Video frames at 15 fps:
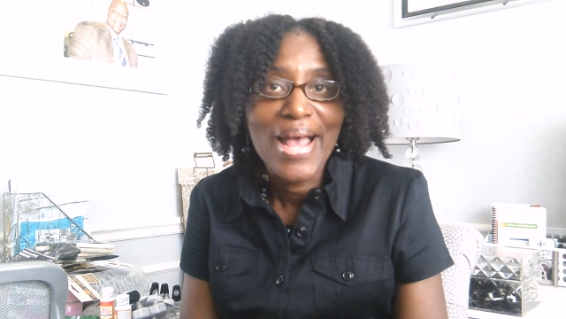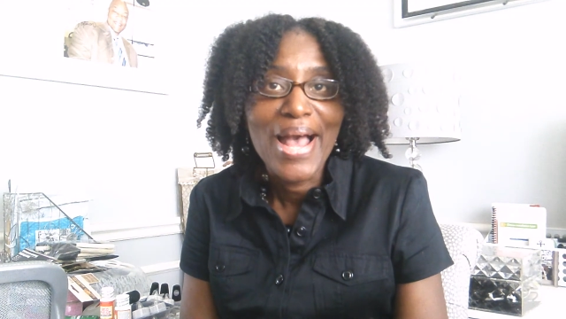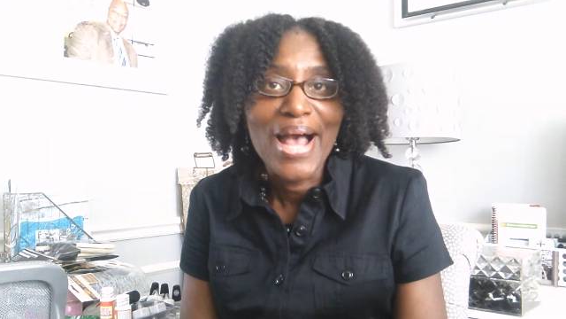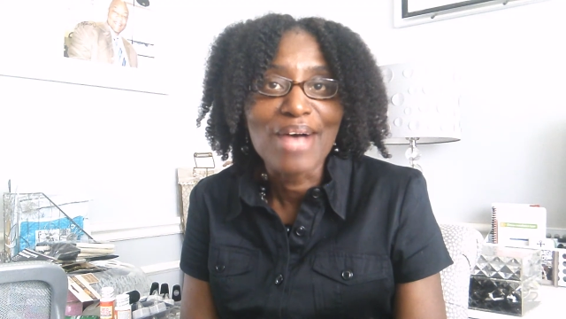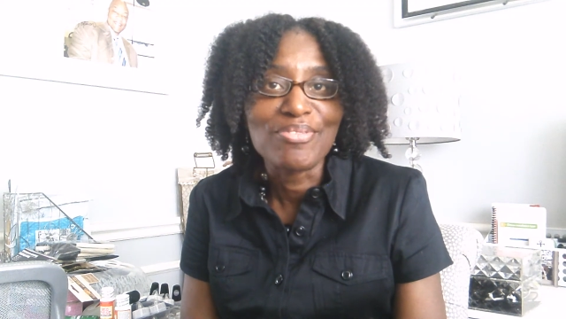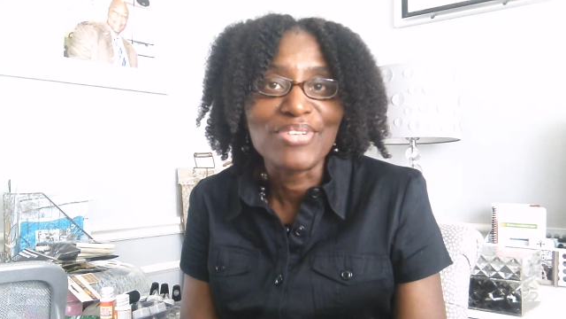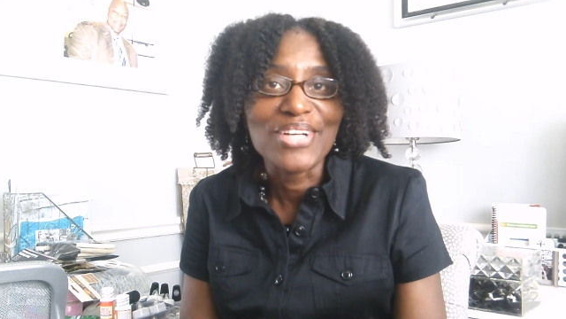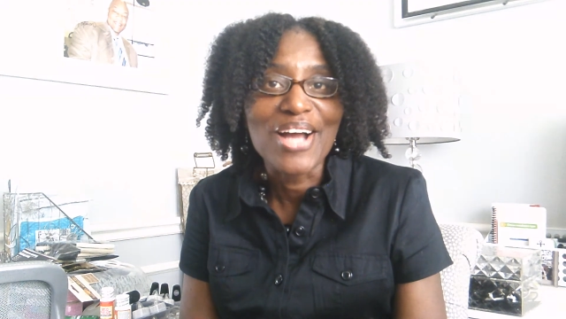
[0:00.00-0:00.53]

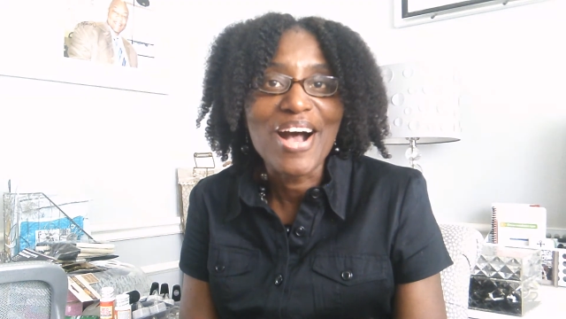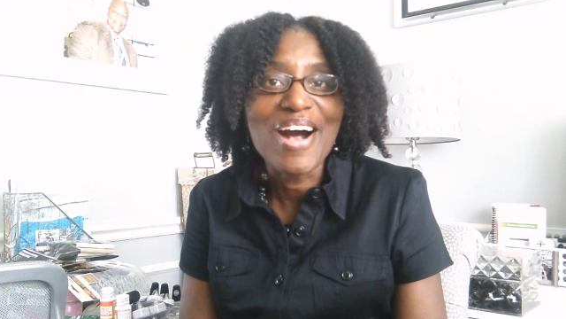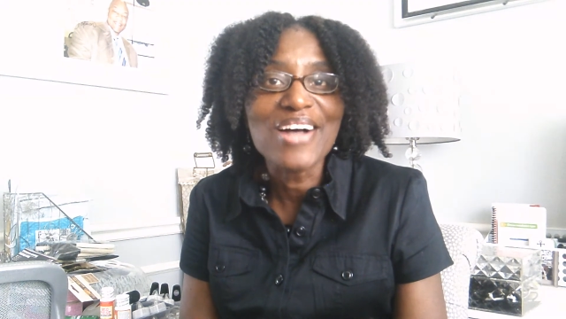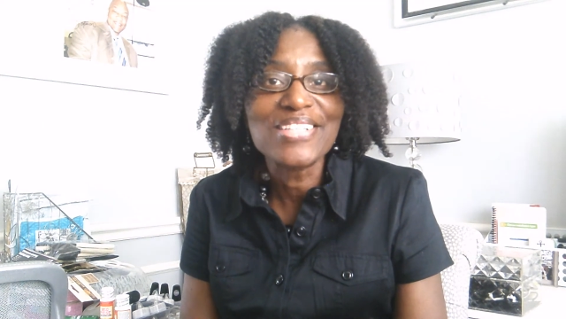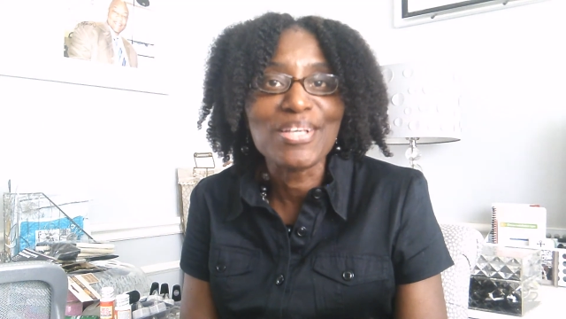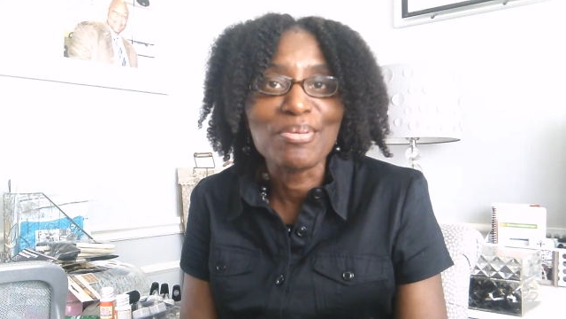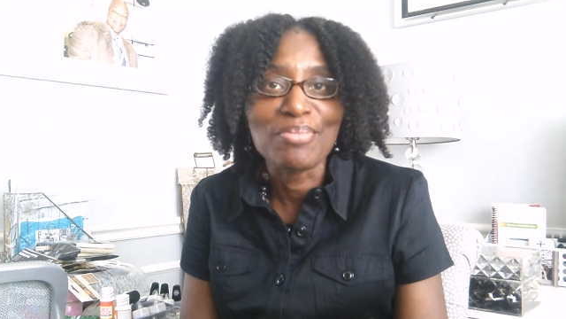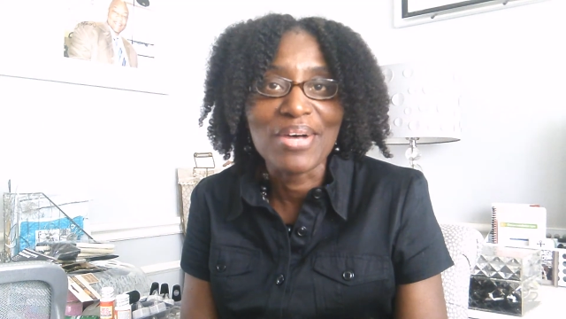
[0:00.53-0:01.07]
Have an
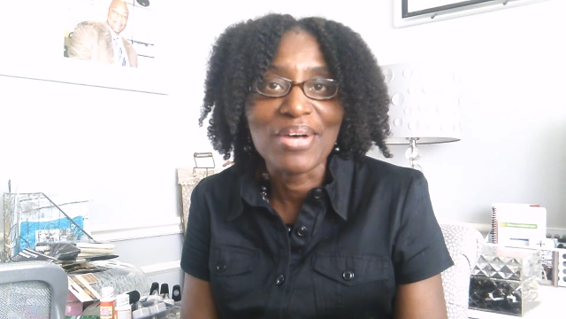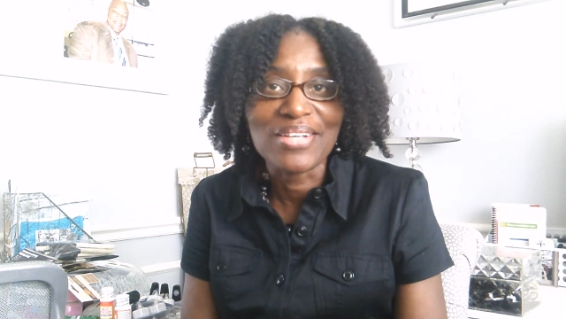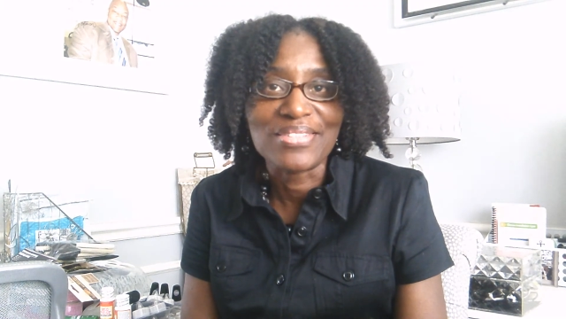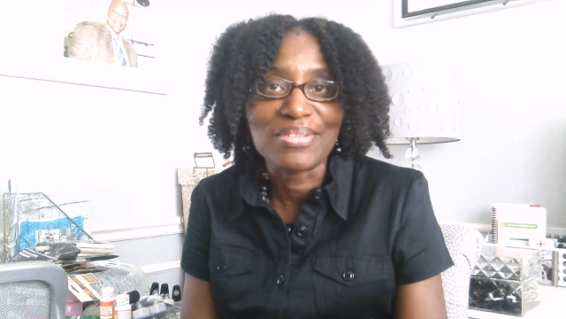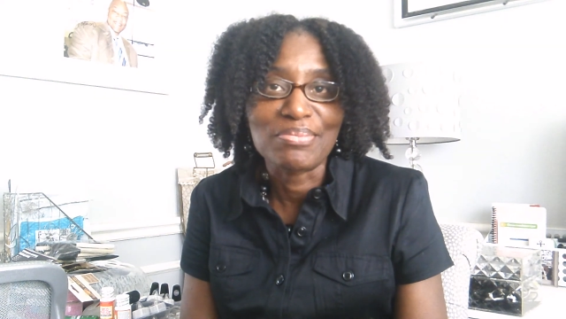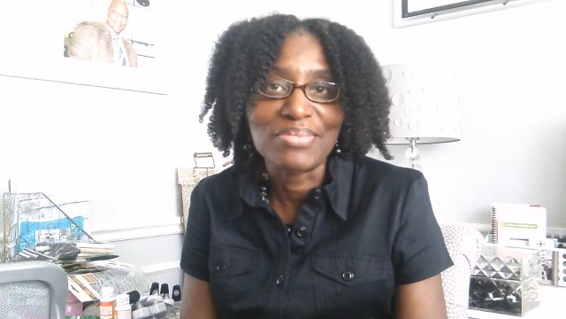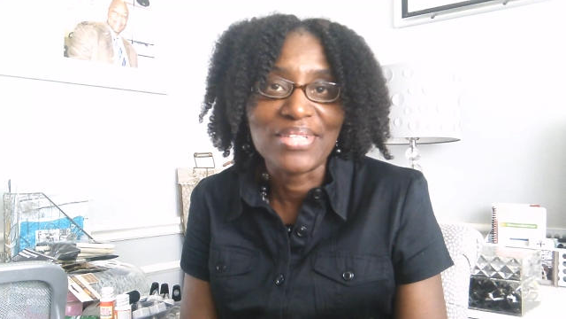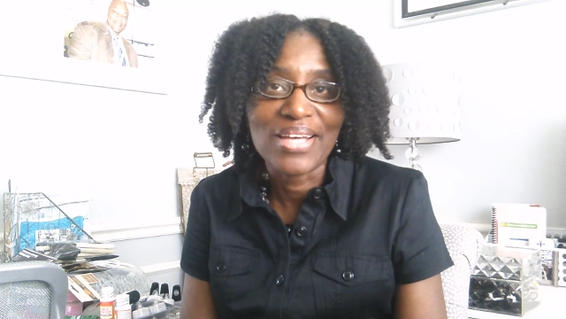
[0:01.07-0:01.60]
awesome,
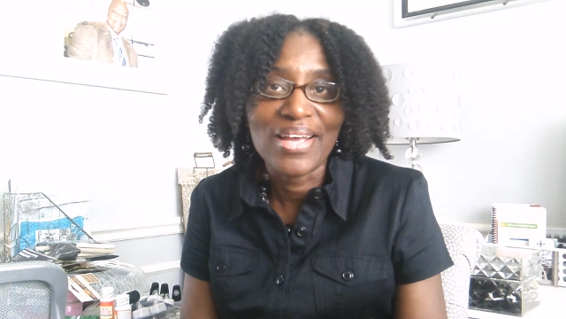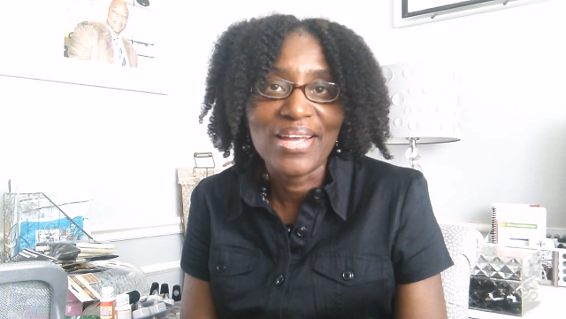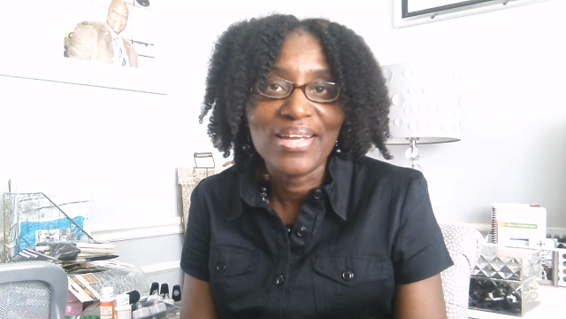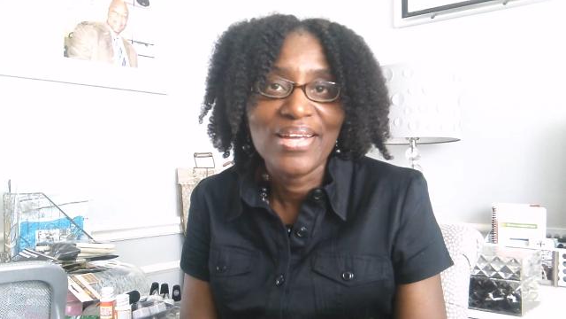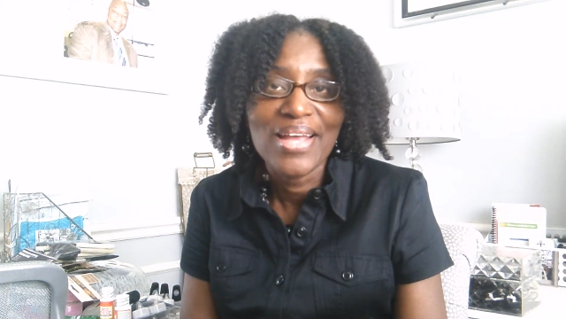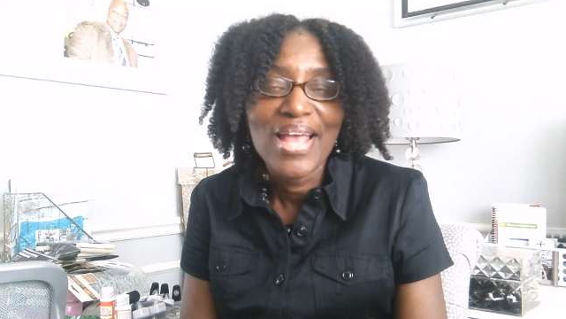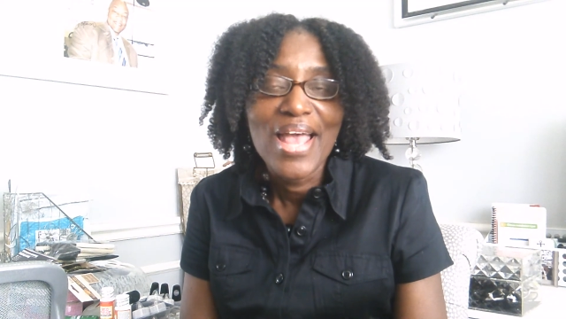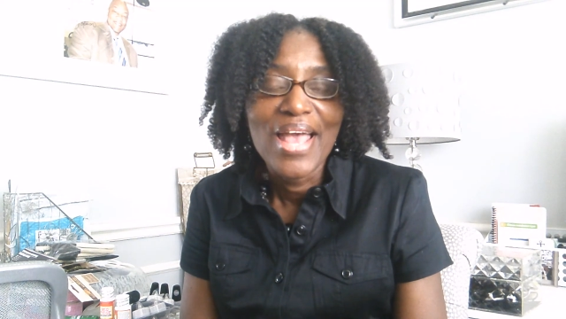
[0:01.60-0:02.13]
awesome day.
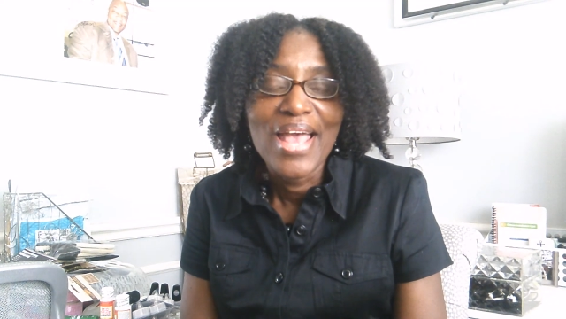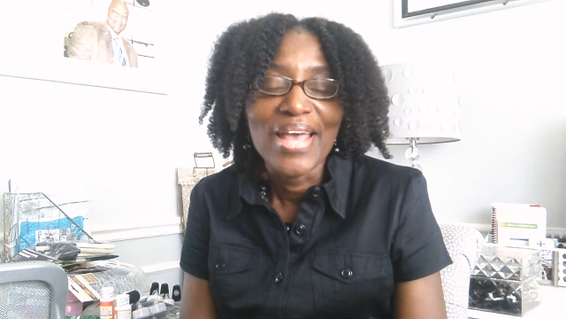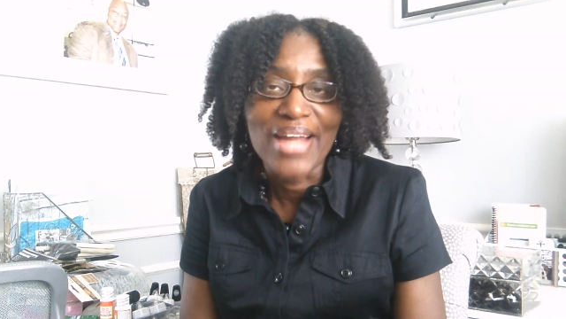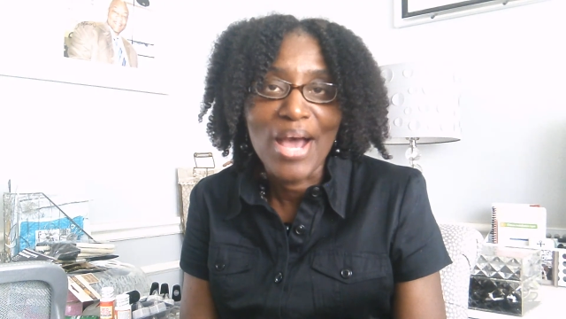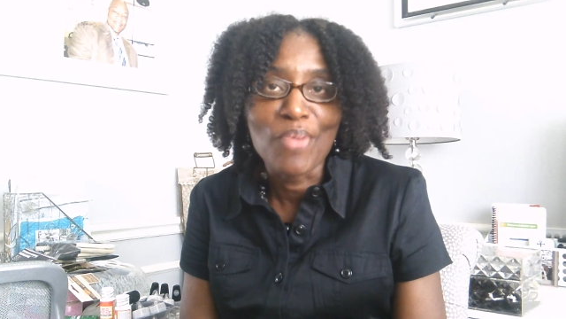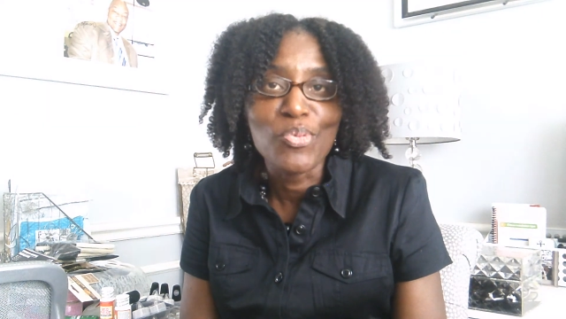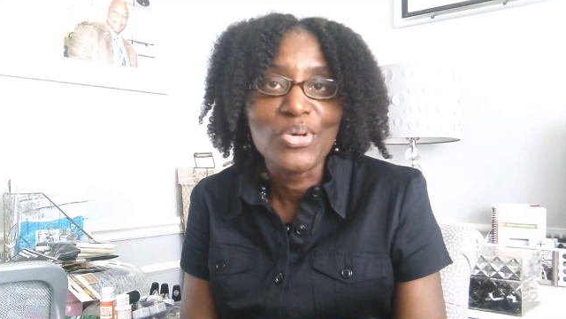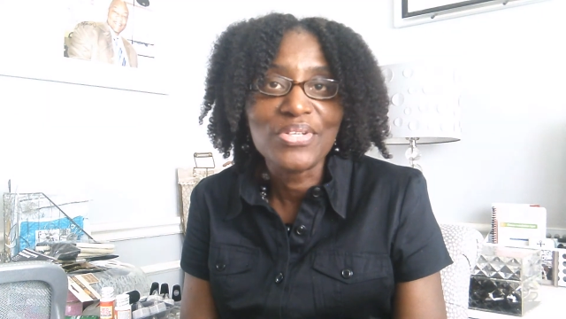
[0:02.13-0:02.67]
And
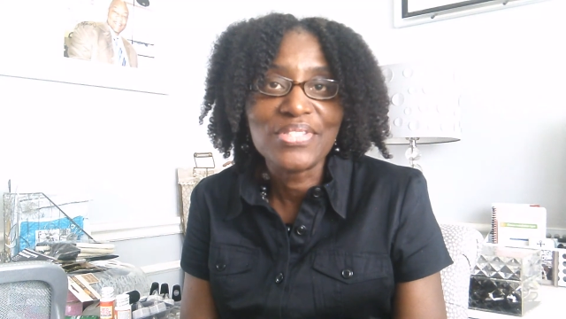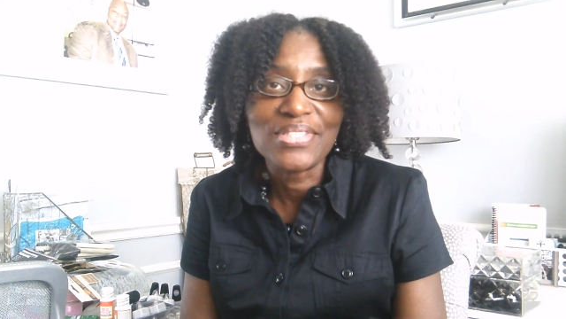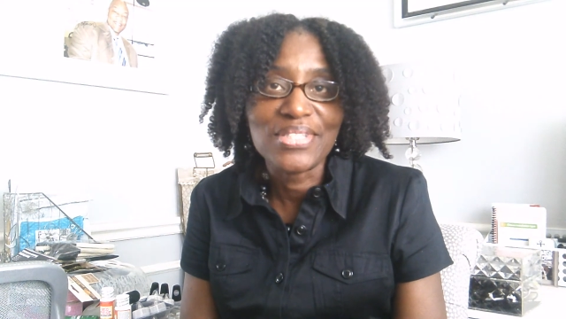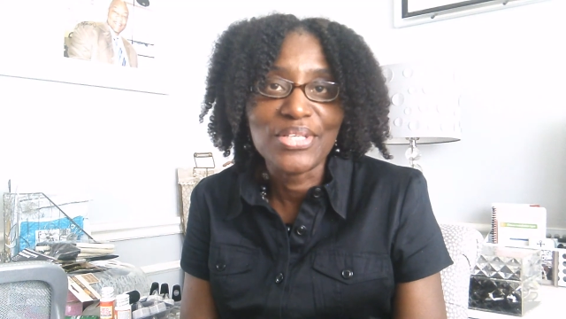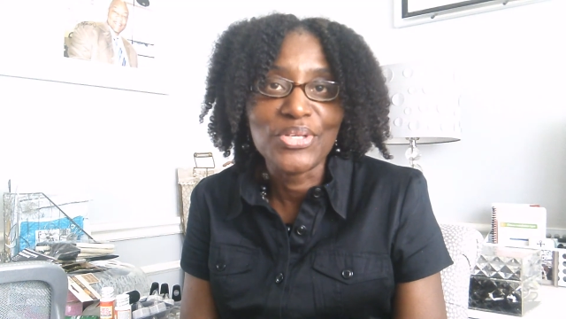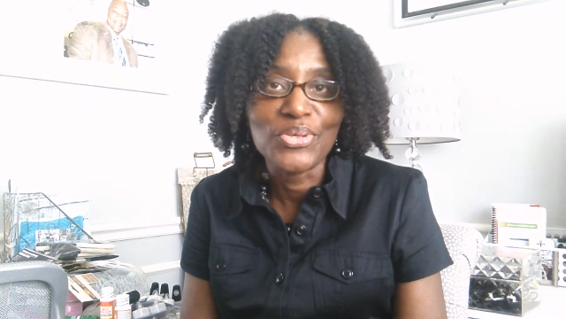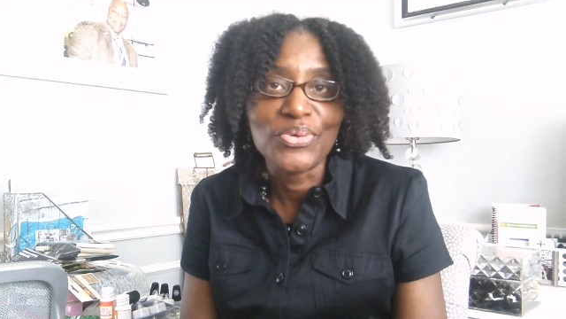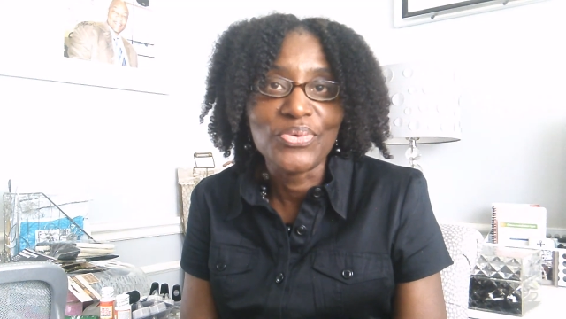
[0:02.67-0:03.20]
I will
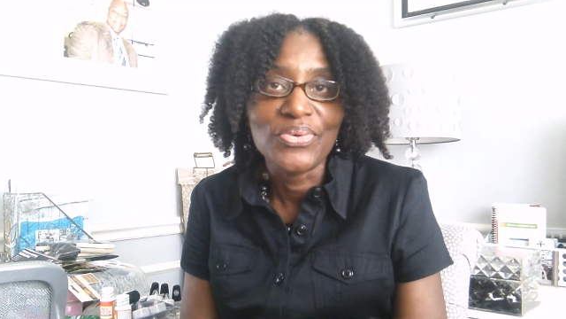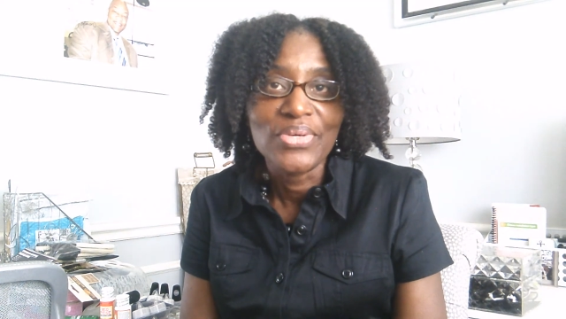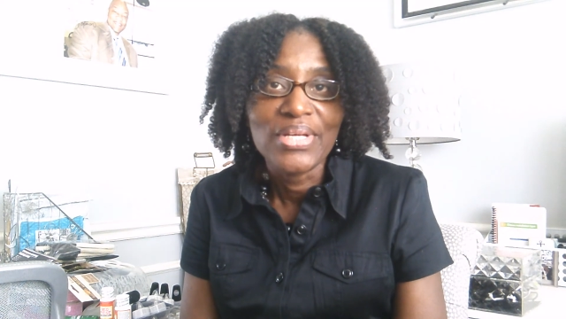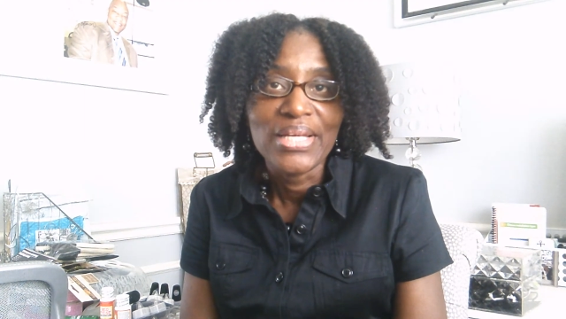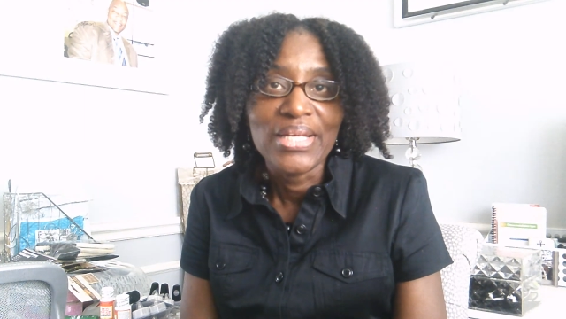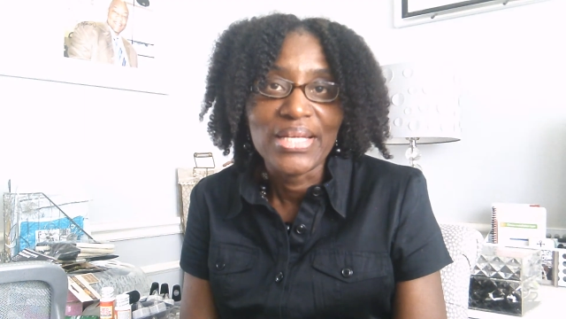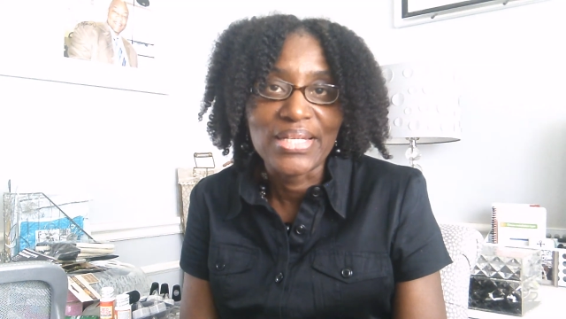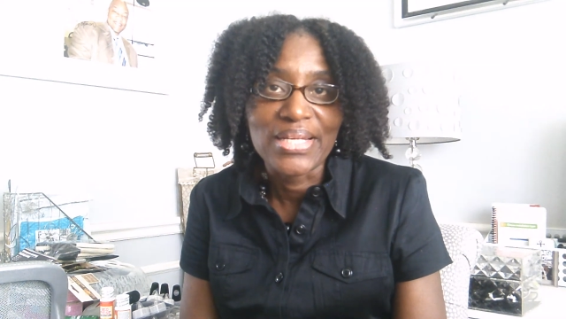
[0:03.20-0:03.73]
see you in the